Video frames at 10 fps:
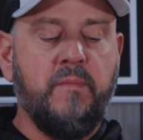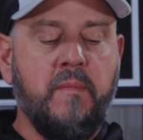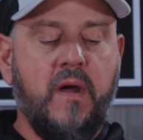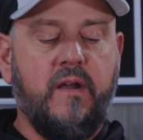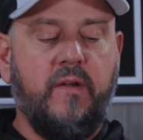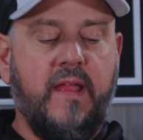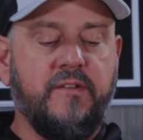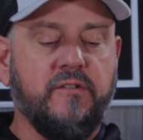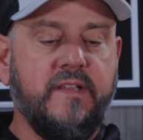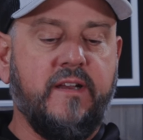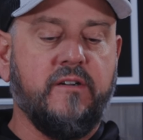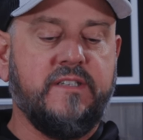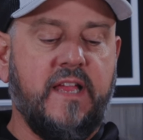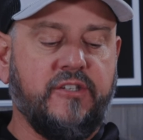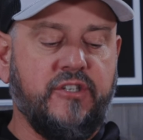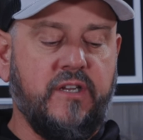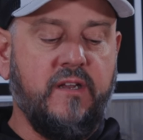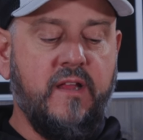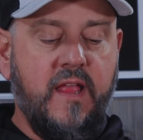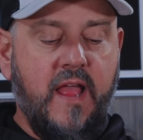the mono and your leader
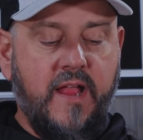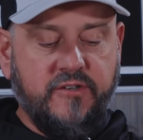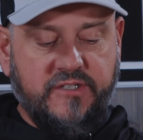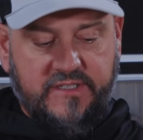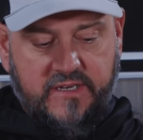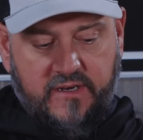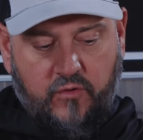section, and you're just going to